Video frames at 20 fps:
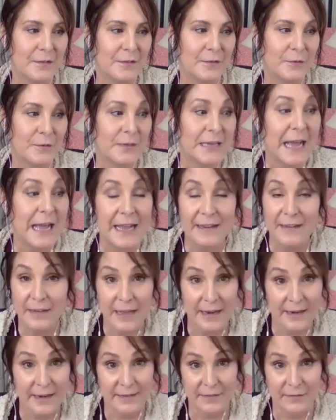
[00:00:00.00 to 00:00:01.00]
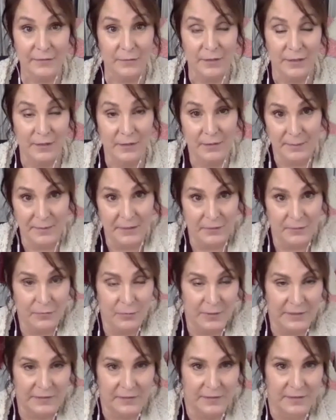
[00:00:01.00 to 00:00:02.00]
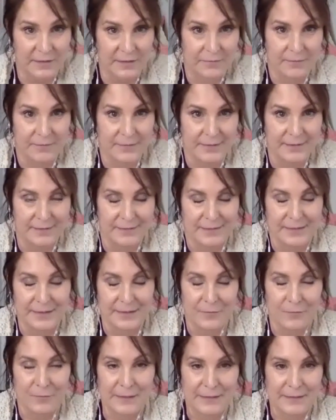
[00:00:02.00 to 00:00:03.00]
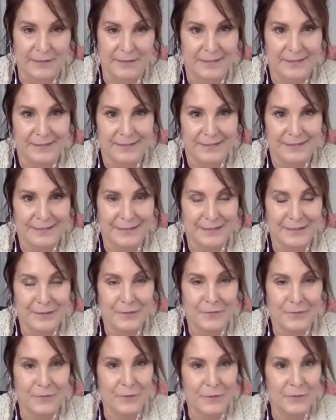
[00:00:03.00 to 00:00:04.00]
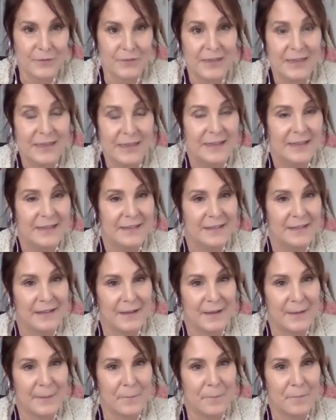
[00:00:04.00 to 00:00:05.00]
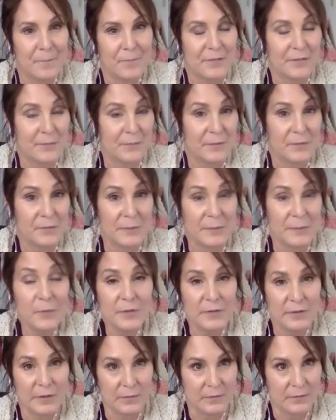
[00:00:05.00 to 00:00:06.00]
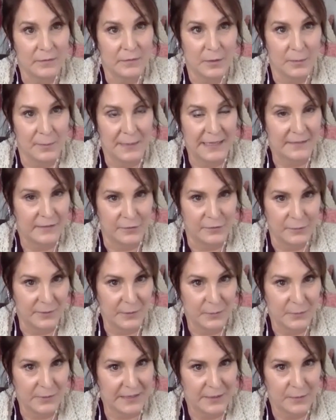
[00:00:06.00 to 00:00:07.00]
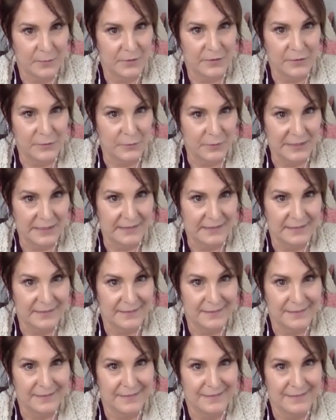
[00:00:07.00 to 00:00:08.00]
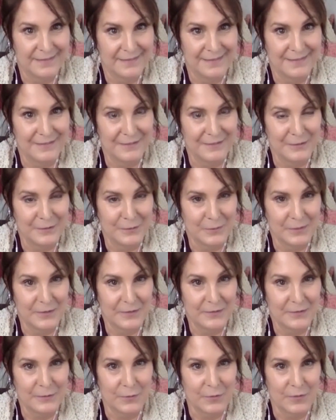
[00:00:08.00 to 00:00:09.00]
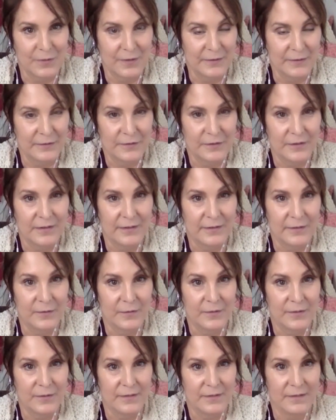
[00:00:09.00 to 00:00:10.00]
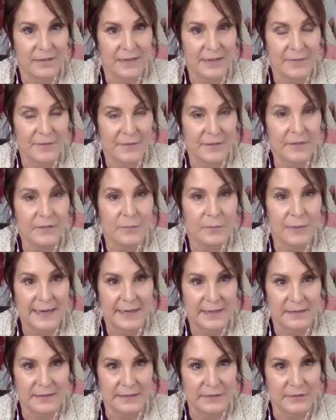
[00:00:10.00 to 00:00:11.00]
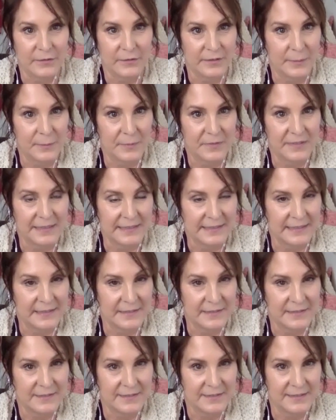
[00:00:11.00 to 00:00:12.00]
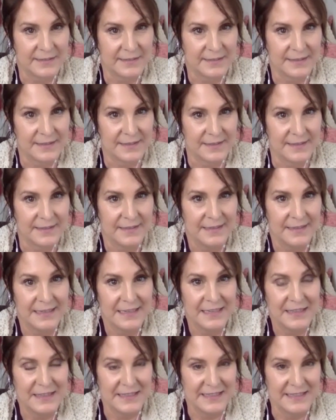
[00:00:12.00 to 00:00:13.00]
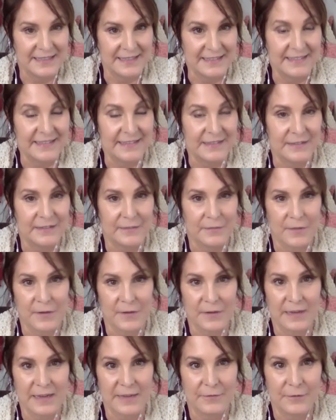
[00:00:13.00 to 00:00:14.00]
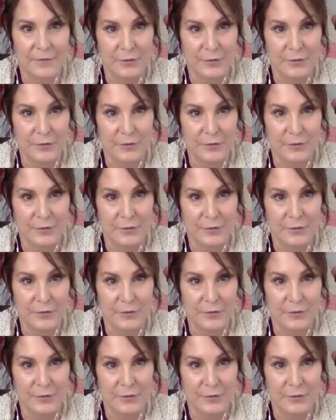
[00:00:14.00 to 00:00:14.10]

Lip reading: yeah, and as you know, I mean, you've watched all of, you know, a lot of Rick's interviews. Sometimes people don't go back to doing what they were doing, you know, when this whole thing started, or their life is radically turned upside down, so that the details of their life